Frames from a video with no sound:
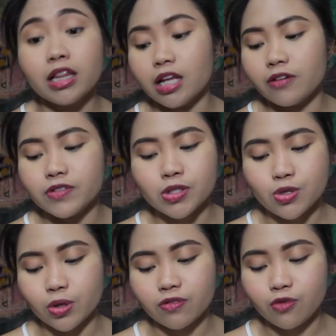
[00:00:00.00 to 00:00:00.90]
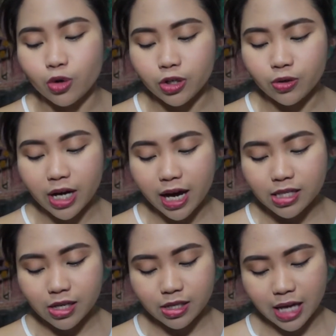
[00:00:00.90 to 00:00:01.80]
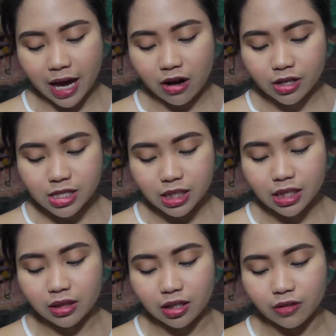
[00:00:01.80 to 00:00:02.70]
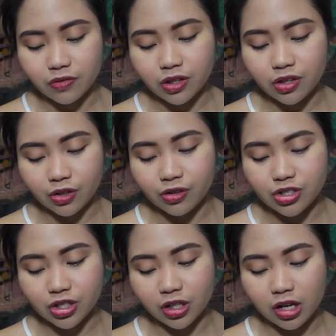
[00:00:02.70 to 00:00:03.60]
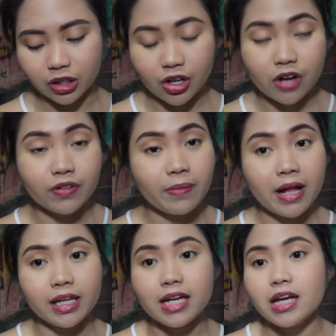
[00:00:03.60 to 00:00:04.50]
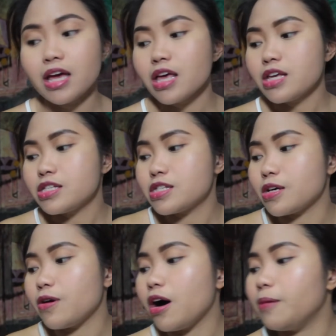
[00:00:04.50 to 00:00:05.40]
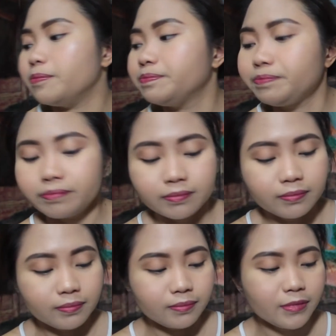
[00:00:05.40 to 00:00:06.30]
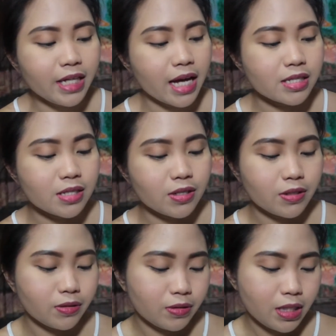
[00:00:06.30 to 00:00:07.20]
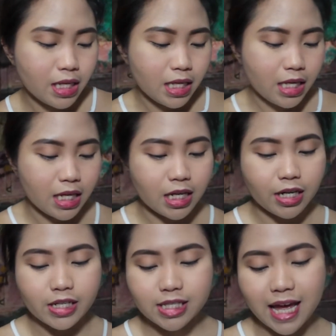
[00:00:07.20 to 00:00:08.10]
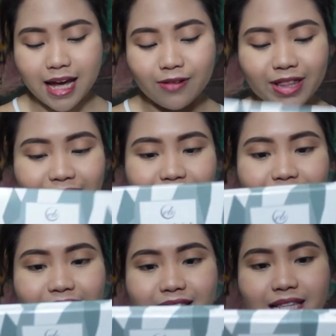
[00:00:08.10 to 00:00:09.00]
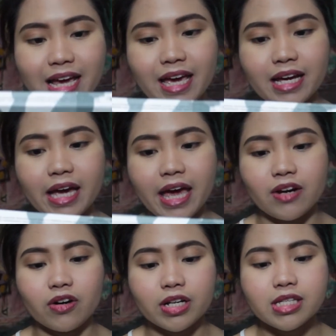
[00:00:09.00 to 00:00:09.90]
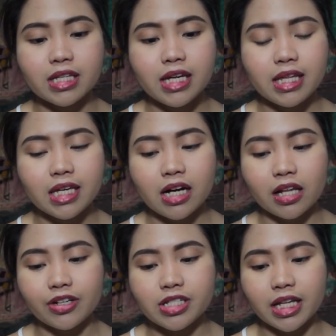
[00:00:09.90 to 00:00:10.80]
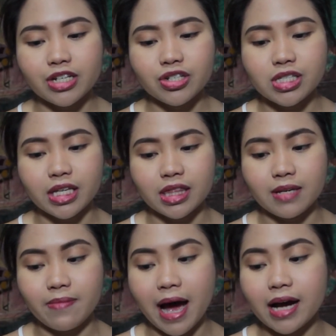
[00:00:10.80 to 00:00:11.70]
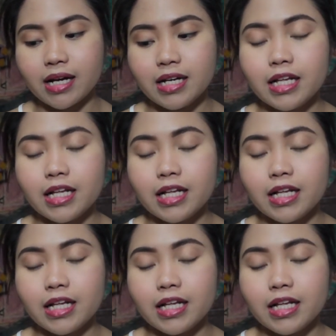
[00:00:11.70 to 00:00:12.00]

love to do it for you guys because I honestly loved the original Uncover palette. So yeah, so here's how it looks like, and honestly the color selections at the back